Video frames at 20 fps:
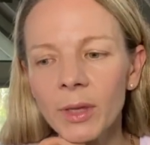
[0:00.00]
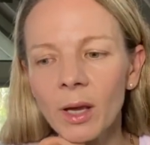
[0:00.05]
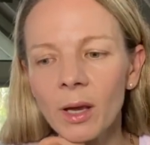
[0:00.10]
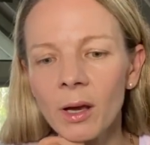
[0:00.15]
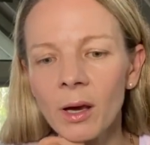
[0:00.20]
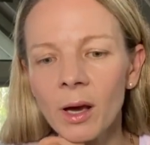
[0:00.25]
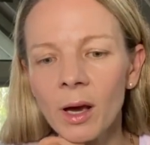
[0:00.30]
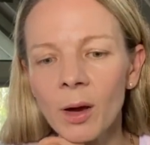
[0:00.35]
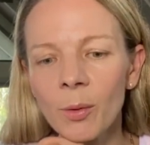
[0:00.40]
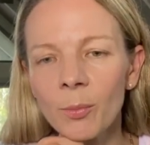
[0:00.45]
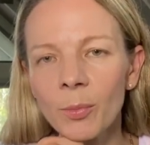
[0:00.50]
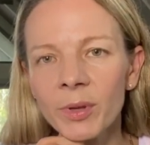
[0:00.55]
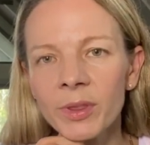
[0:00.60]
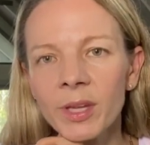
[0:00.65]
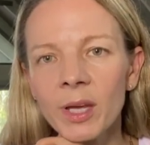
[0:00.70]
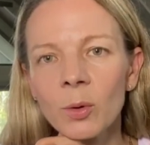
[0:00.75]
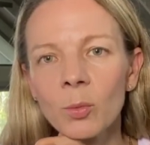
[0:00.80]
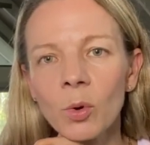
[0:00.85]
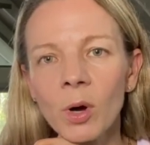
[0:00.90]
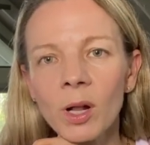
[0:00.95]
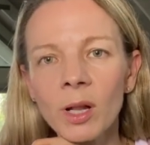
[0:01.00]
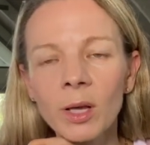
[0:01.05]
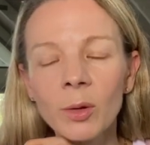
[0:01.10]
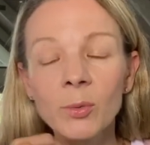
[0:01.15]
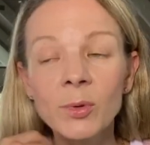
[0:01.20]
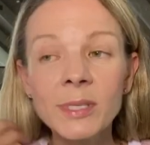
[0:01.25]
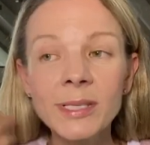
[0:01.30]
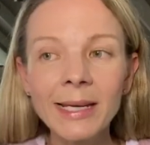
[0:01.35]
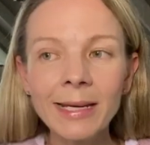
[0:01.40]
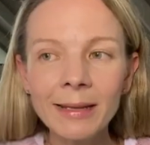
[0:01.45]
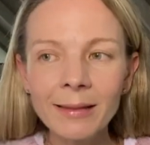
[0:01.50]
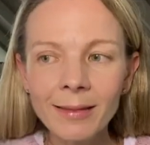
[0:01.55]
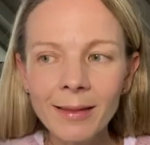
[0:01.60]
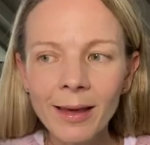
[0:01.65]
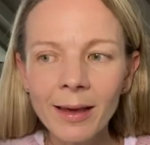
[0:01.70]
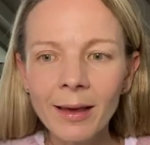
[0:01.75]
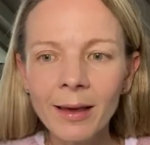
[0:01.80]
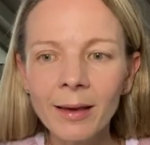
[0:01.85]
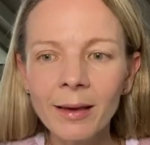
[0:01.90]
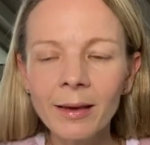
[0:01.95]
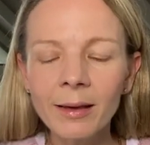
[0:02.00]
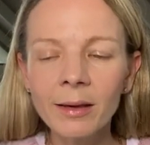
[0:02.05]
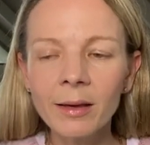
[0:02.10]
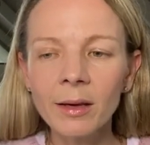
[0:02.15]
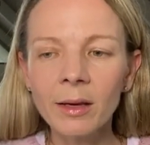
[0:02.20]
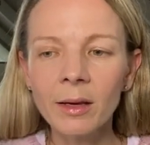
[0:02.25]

But then while he was in there,